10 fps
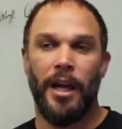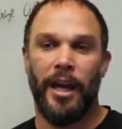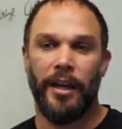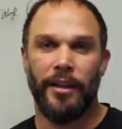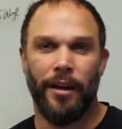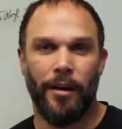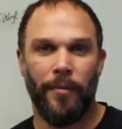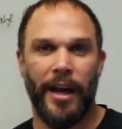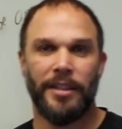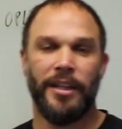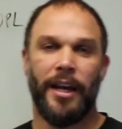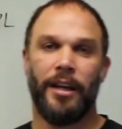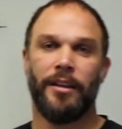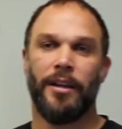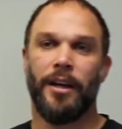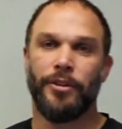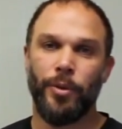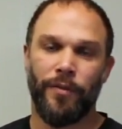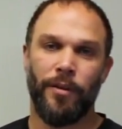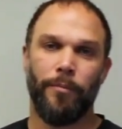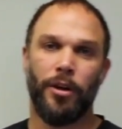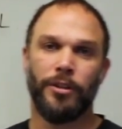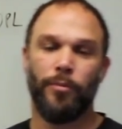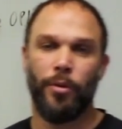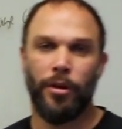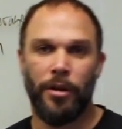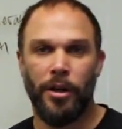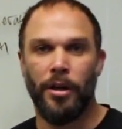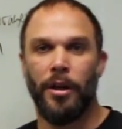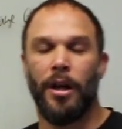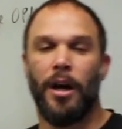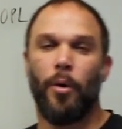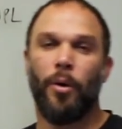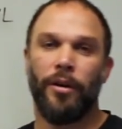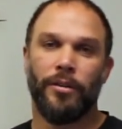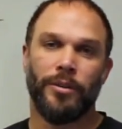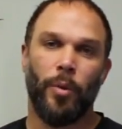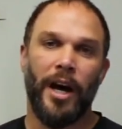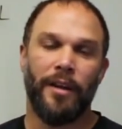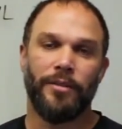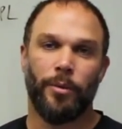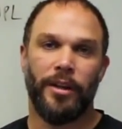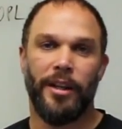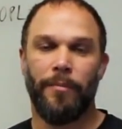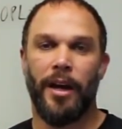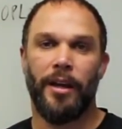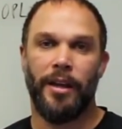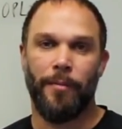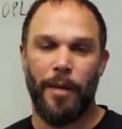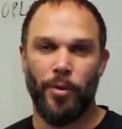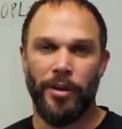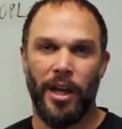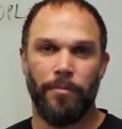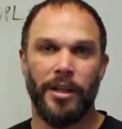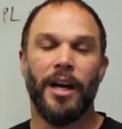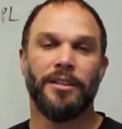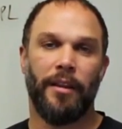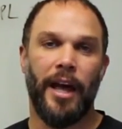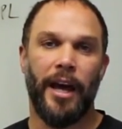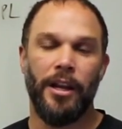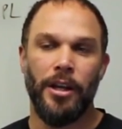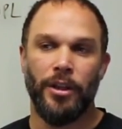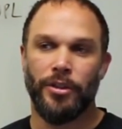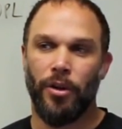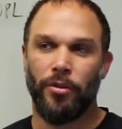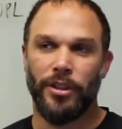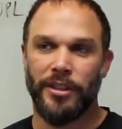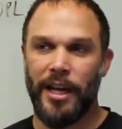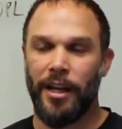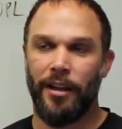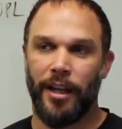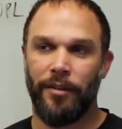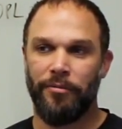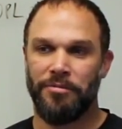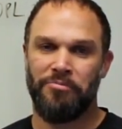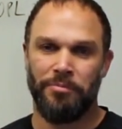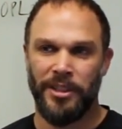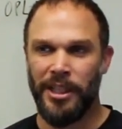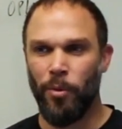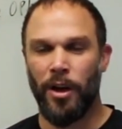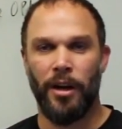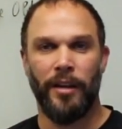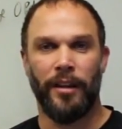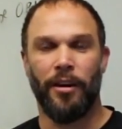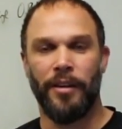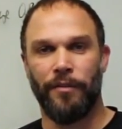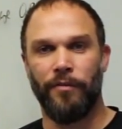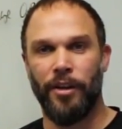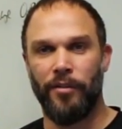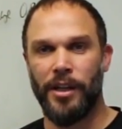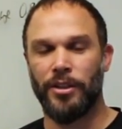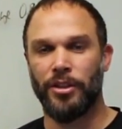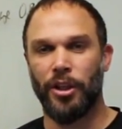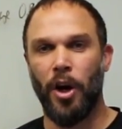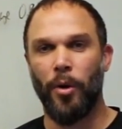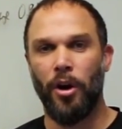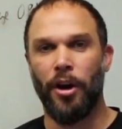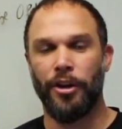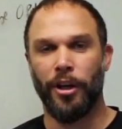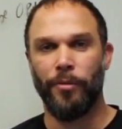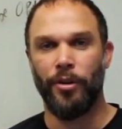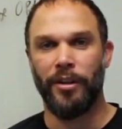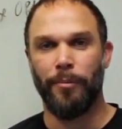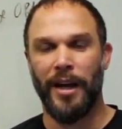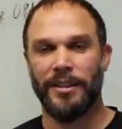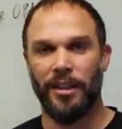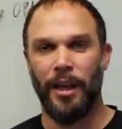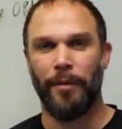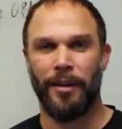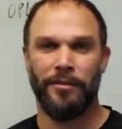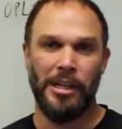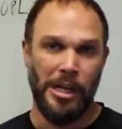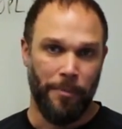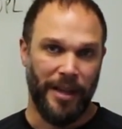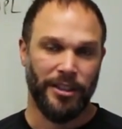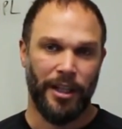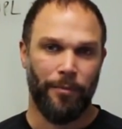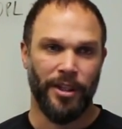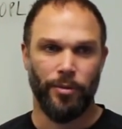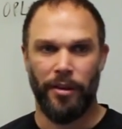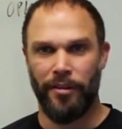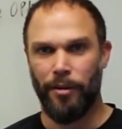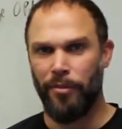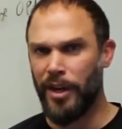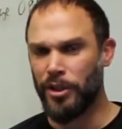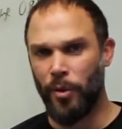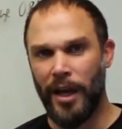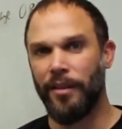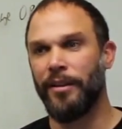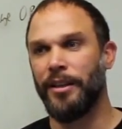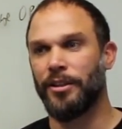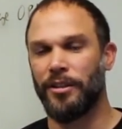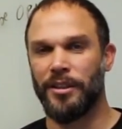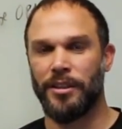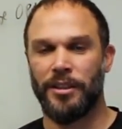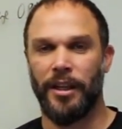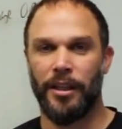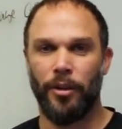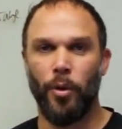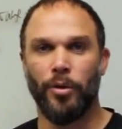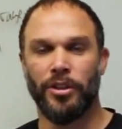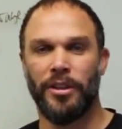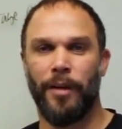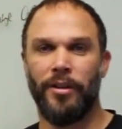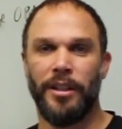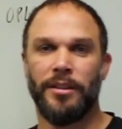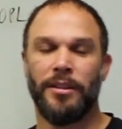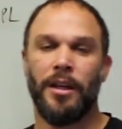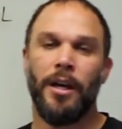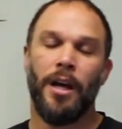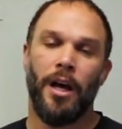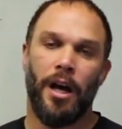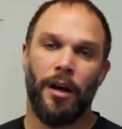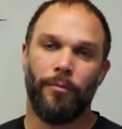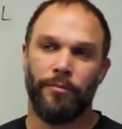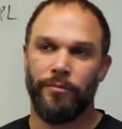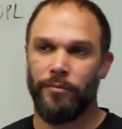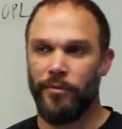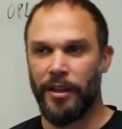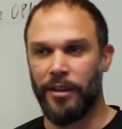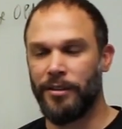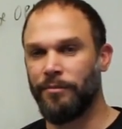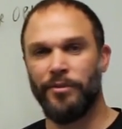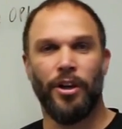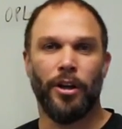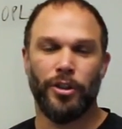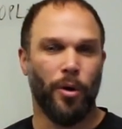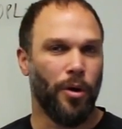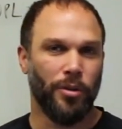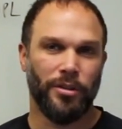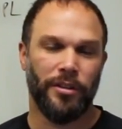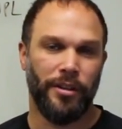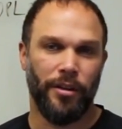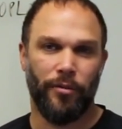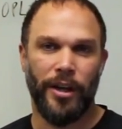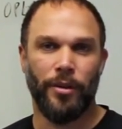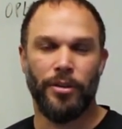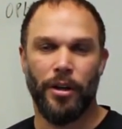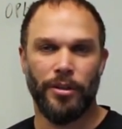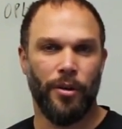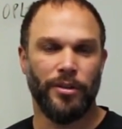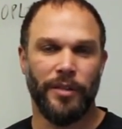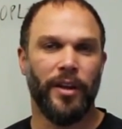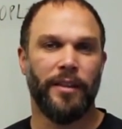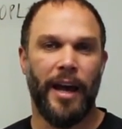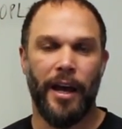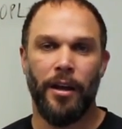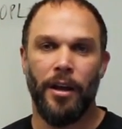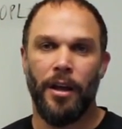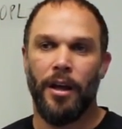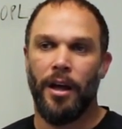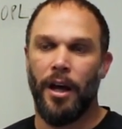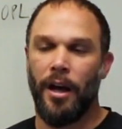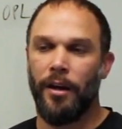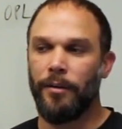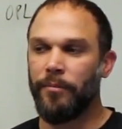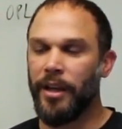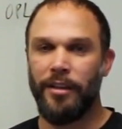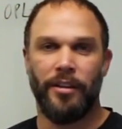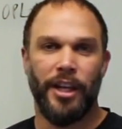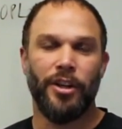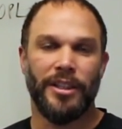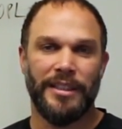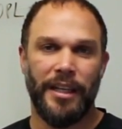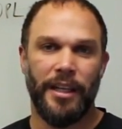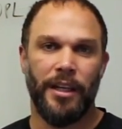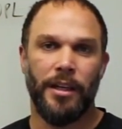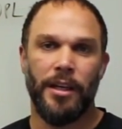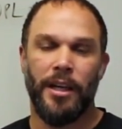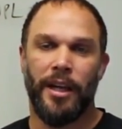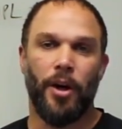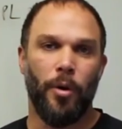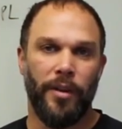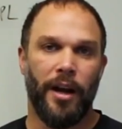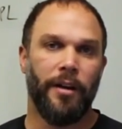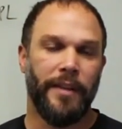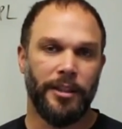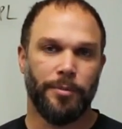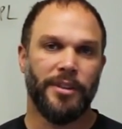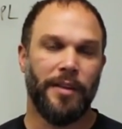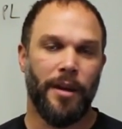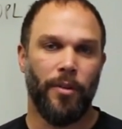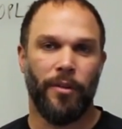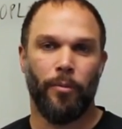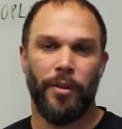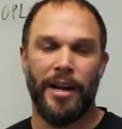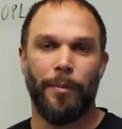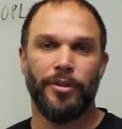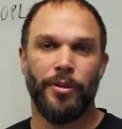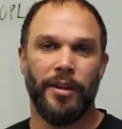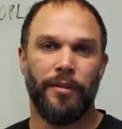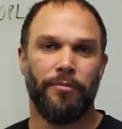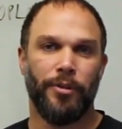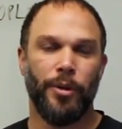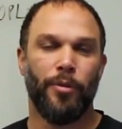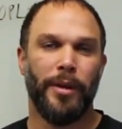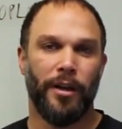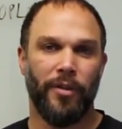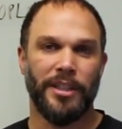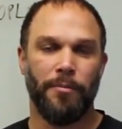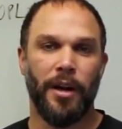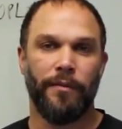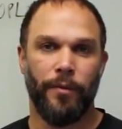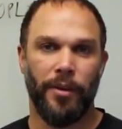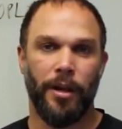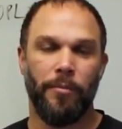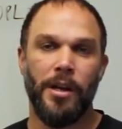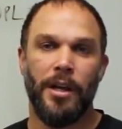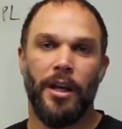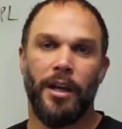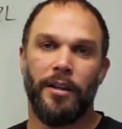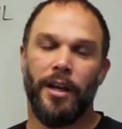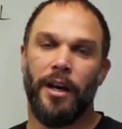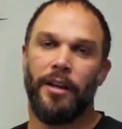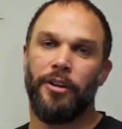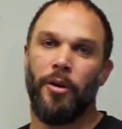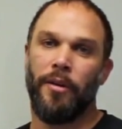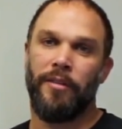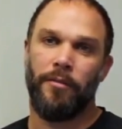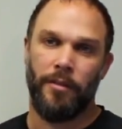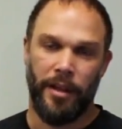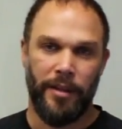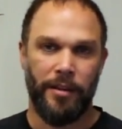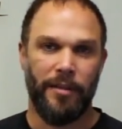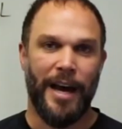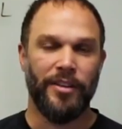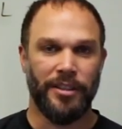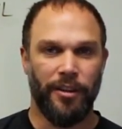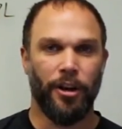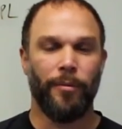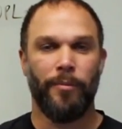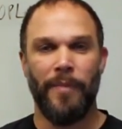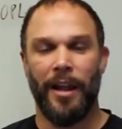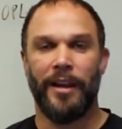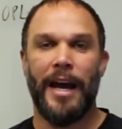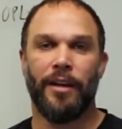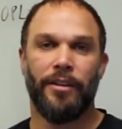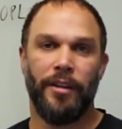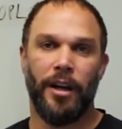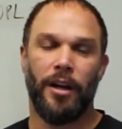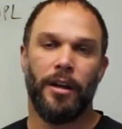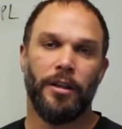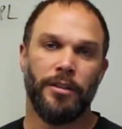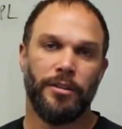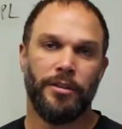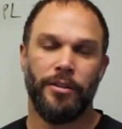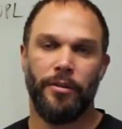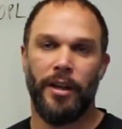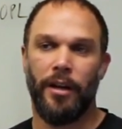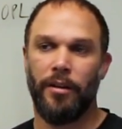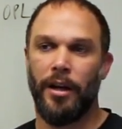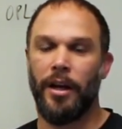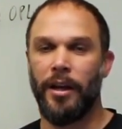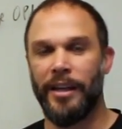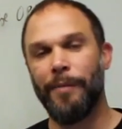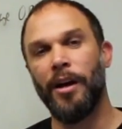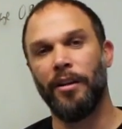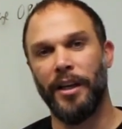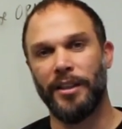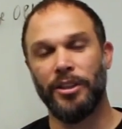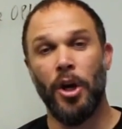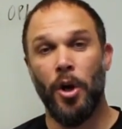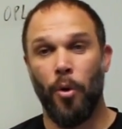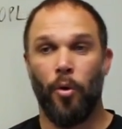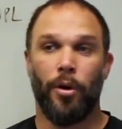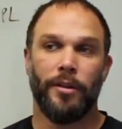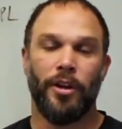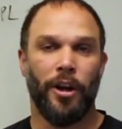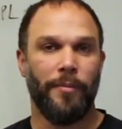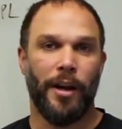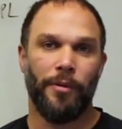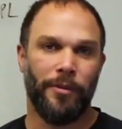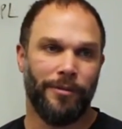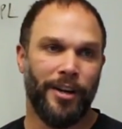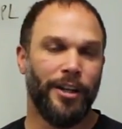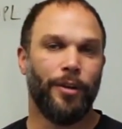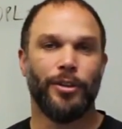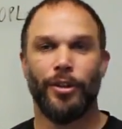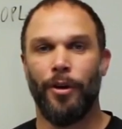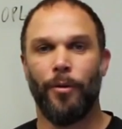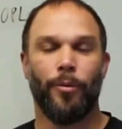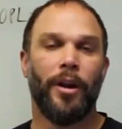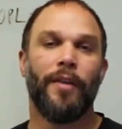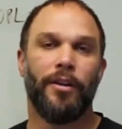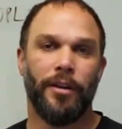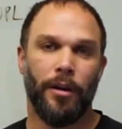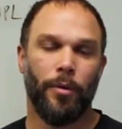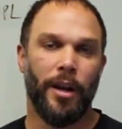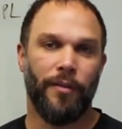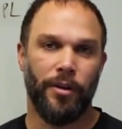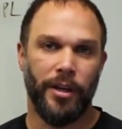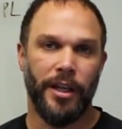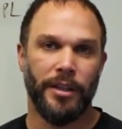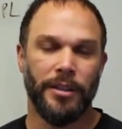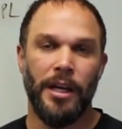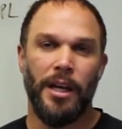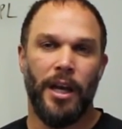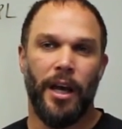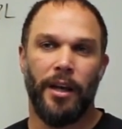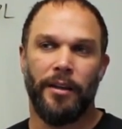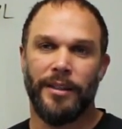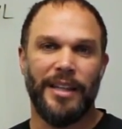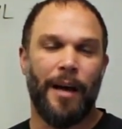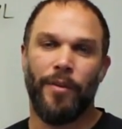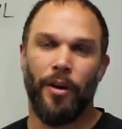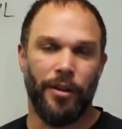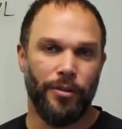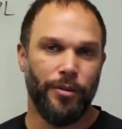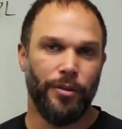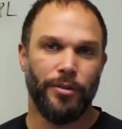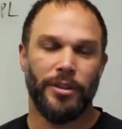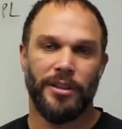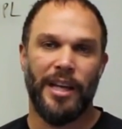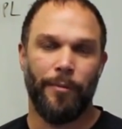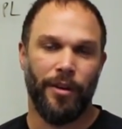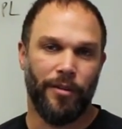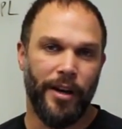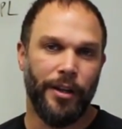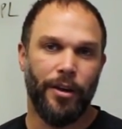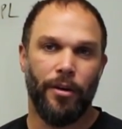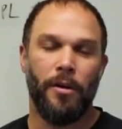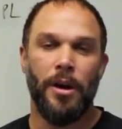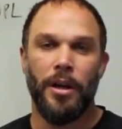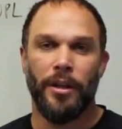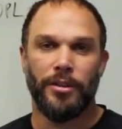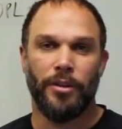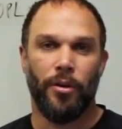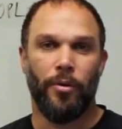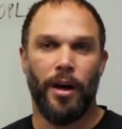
And um, I actually had uh, two different Baltimore uh, Orioles wives were in my in my boot camp because of that. So just kind of like see where like all the different fundraisers are going on in your community by cele- like by celebrities, whether they're professional athletes or just like local celebrities, um, like talk show hosts, or, uh, you know, radio talk show hosts, stuff like that, um, in in your city. Go there and then just present them with, a, with an opportunity for you to be able to raise money for them, and uh, you know, and, and then obviously they're going to be mailing out to their to their uh, email list or talking about it on a radio show or whatever or whatever it is. And it's got me on the news, it's got me on the radio. So